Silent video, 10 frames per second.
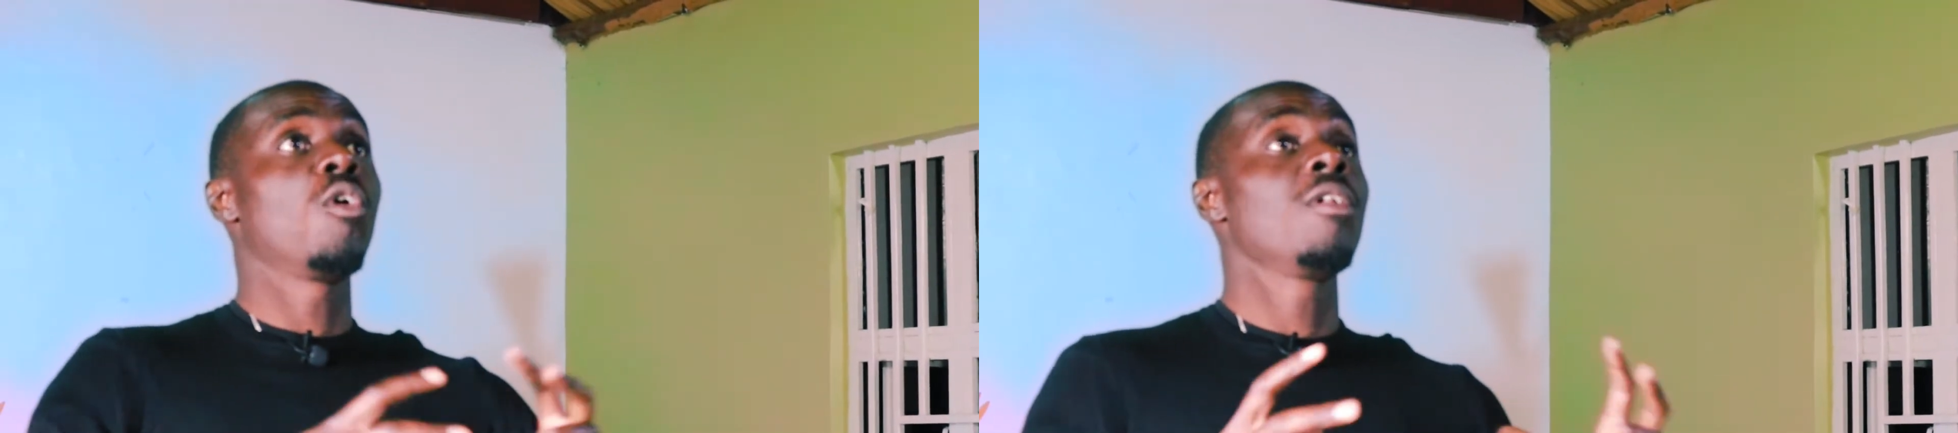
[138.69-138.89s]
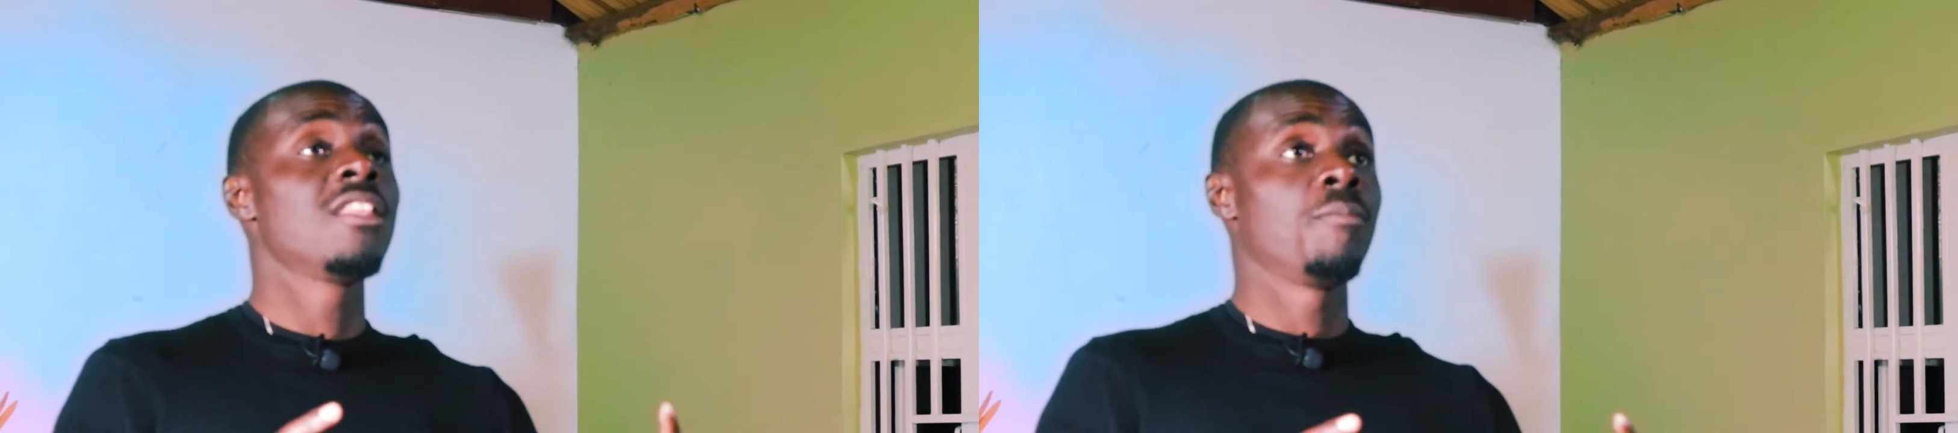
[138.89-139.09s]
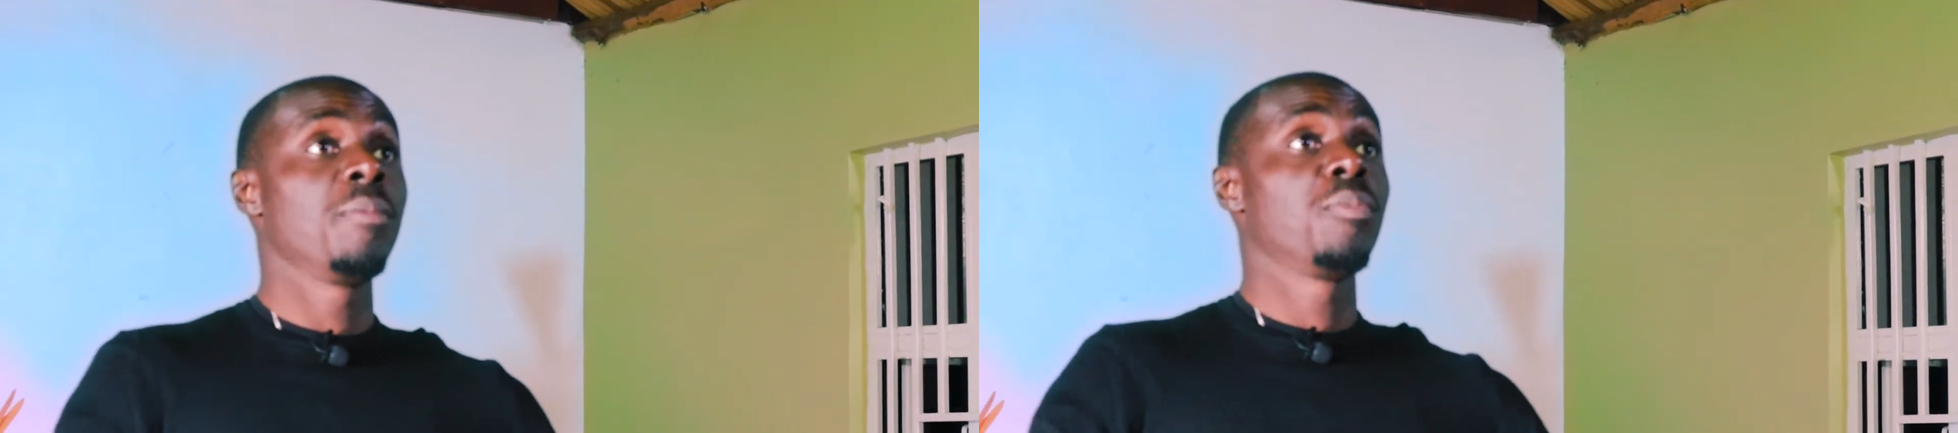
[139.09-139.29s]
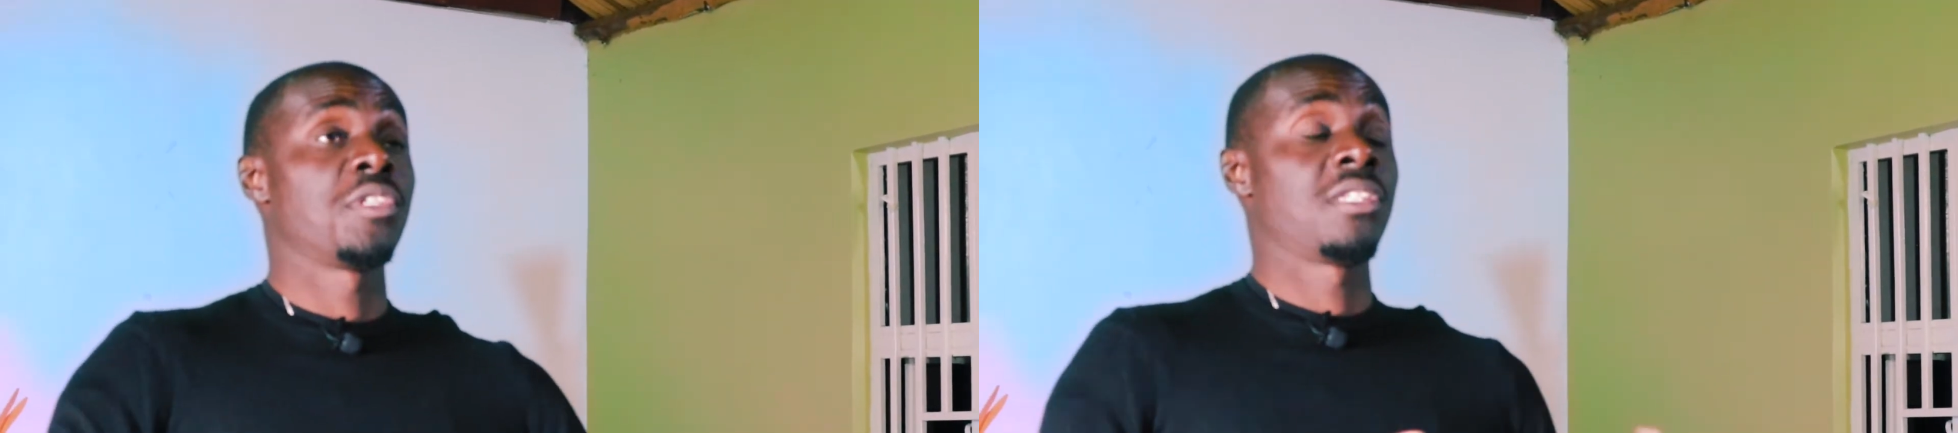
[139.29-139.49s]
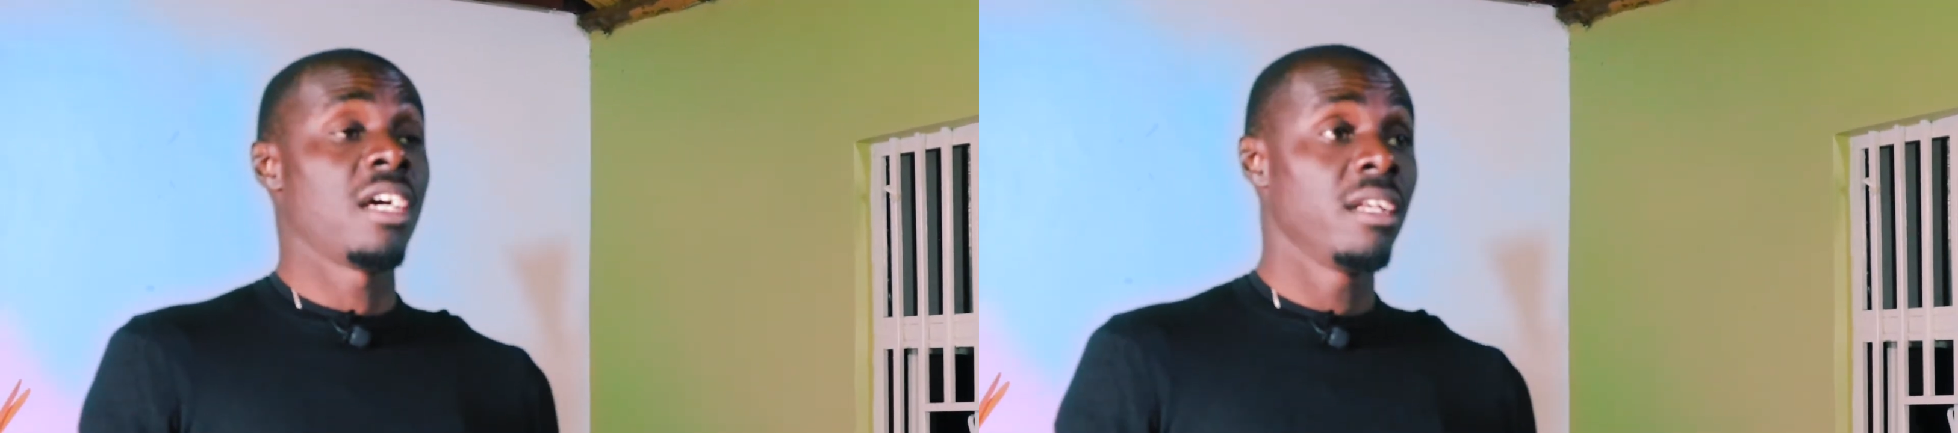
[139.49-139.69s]
all the people
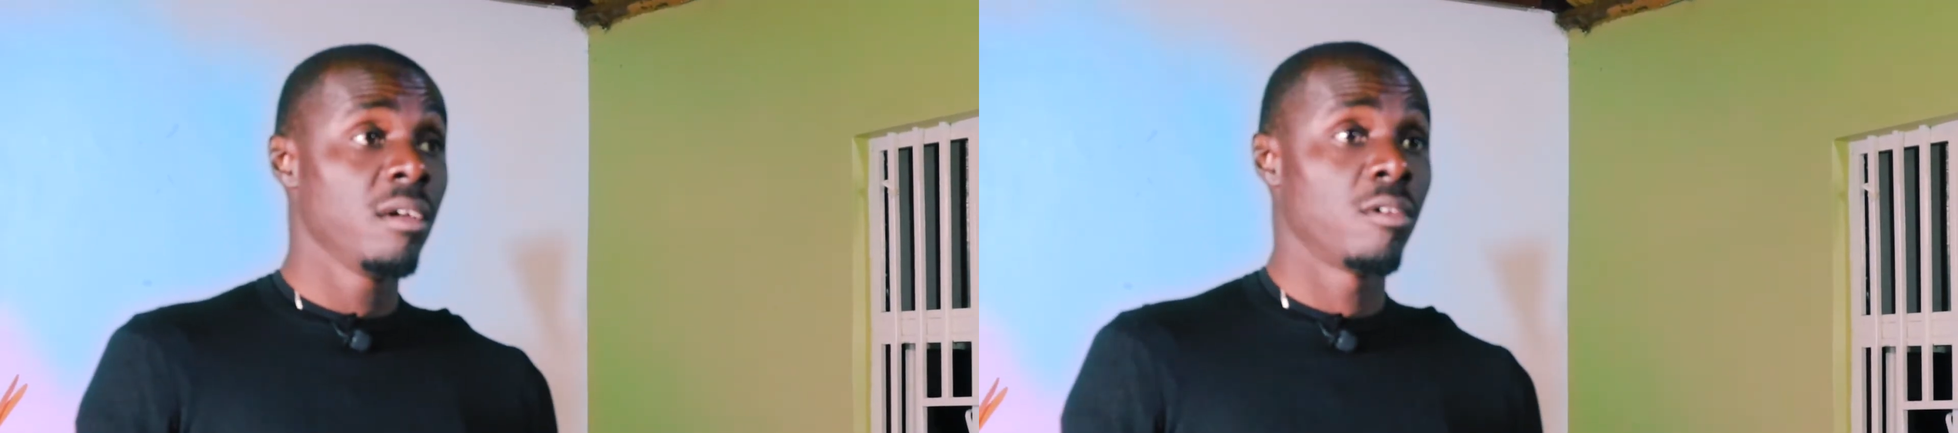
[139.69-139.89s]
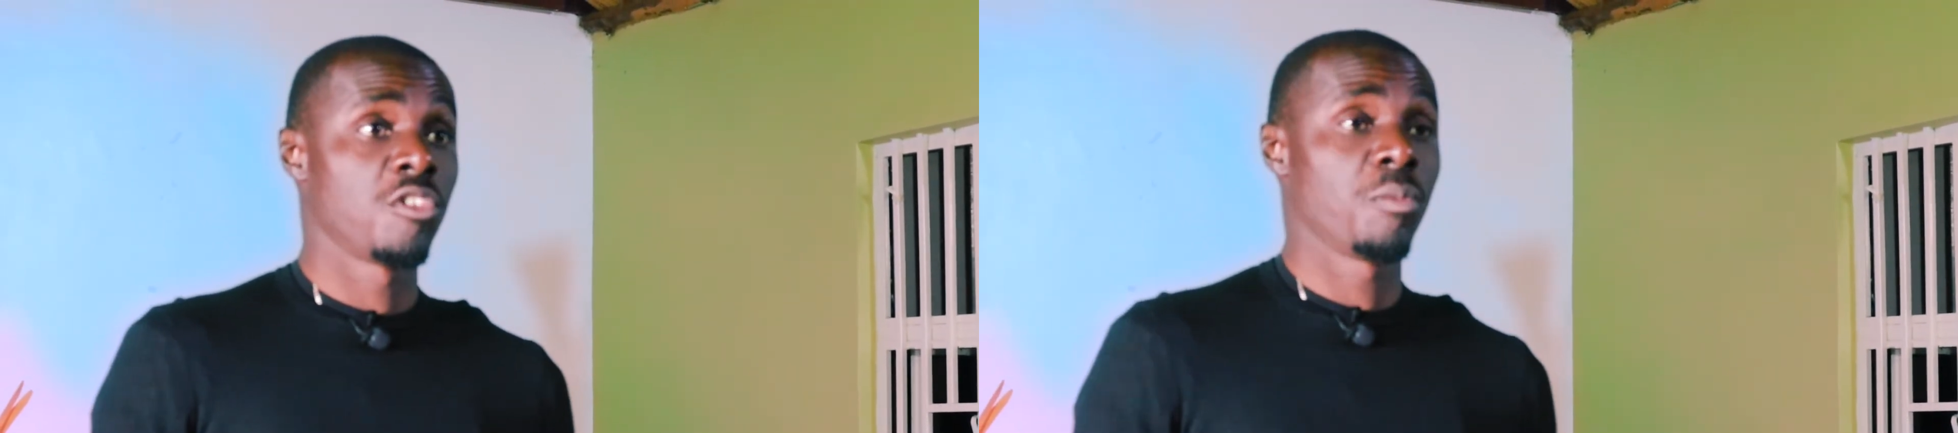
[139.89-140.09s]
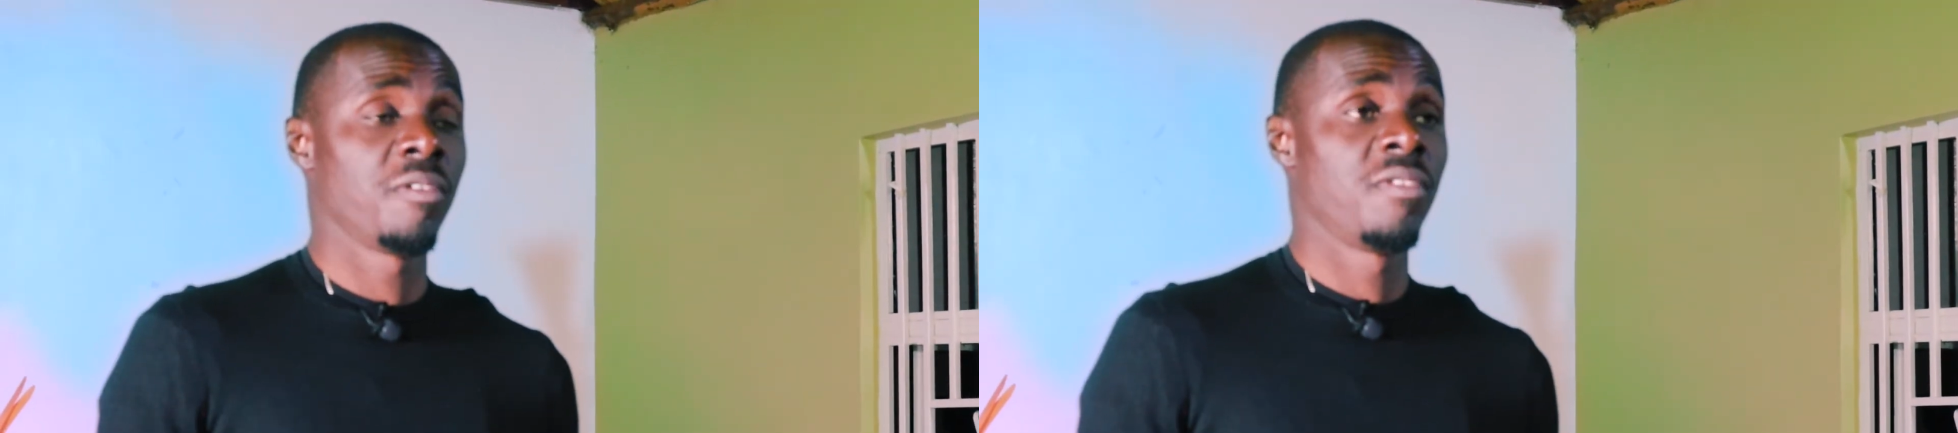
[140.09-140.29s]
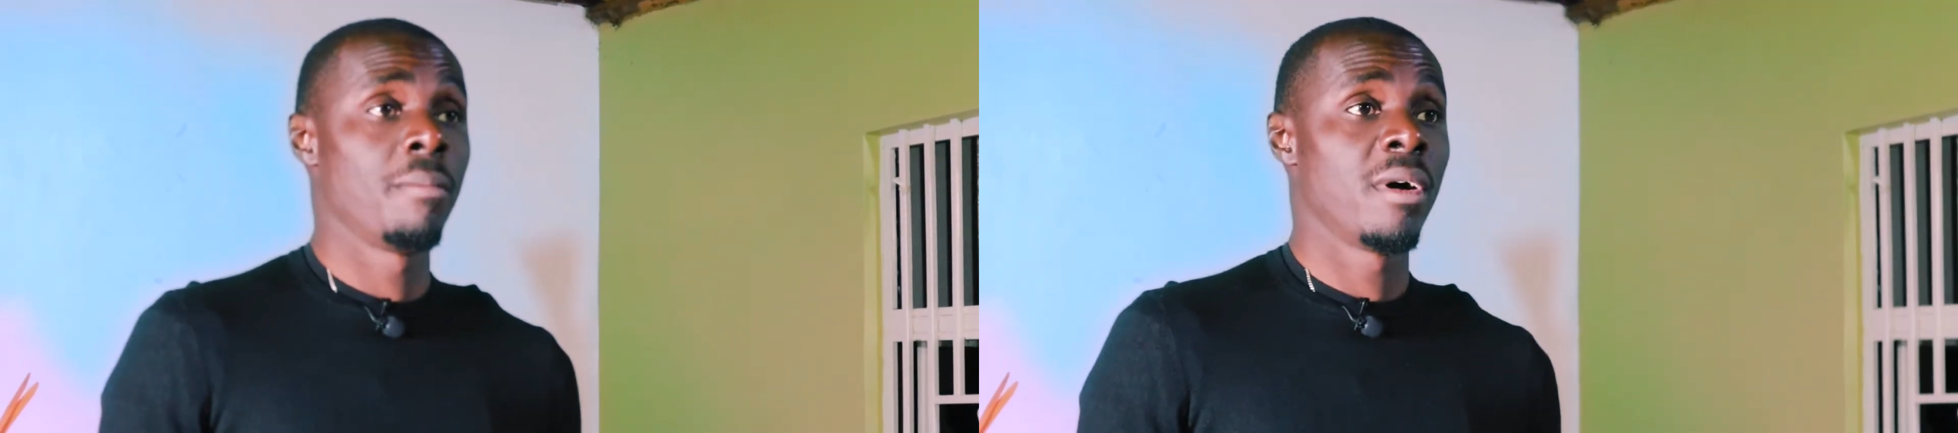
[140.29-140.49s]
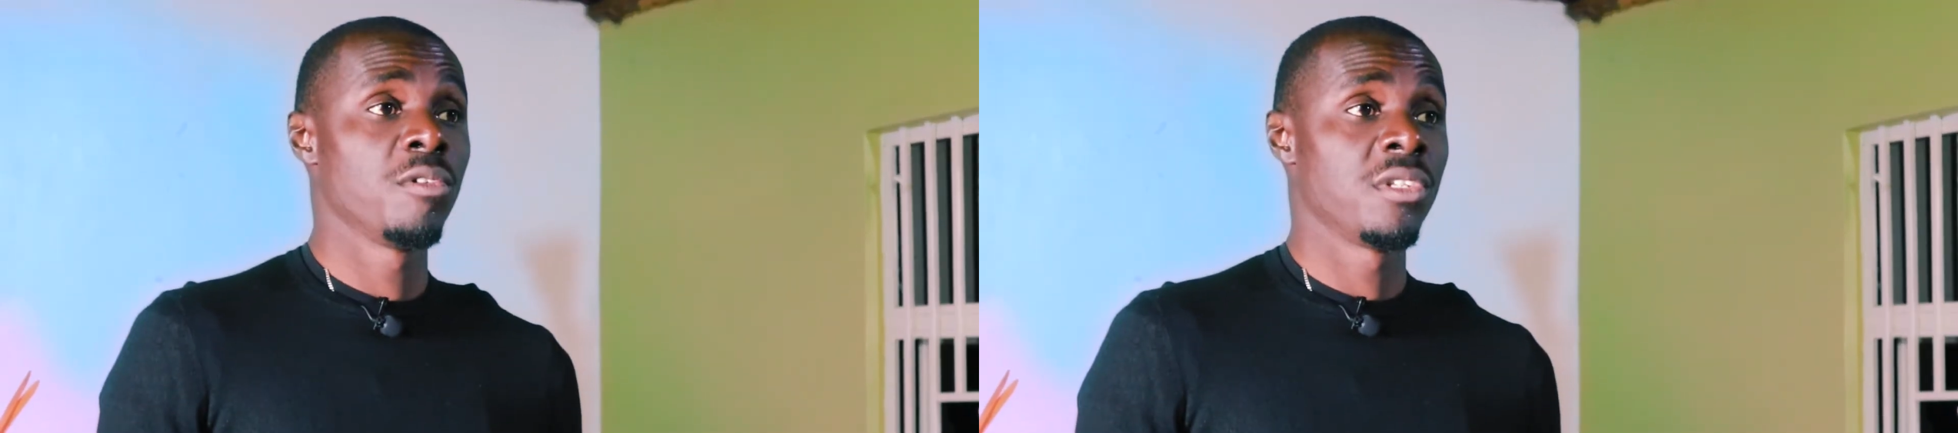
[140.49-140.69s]
standing on top of the
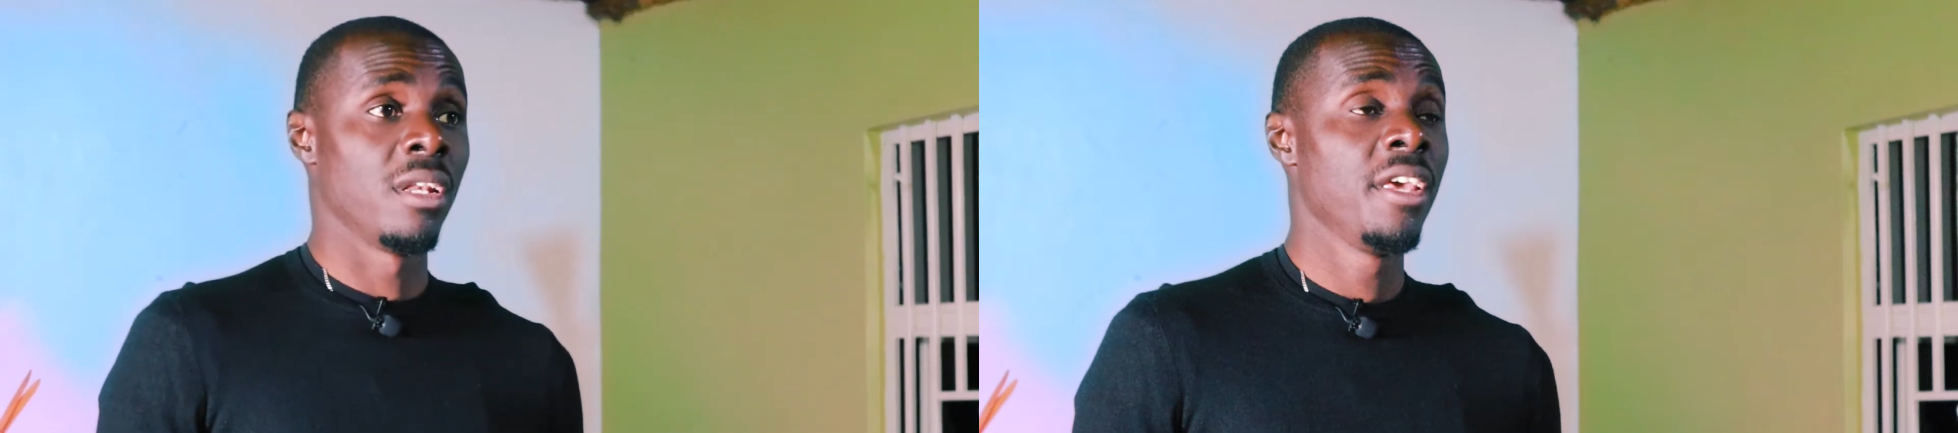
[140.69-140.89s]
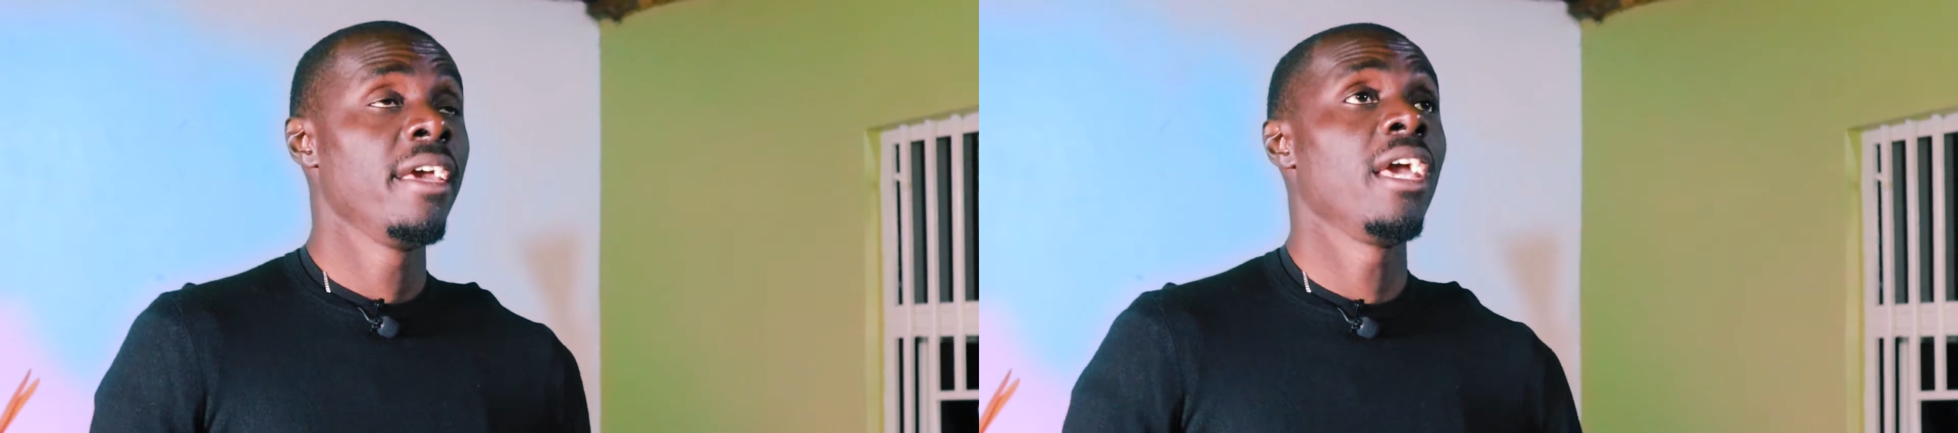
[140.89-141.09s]
mountain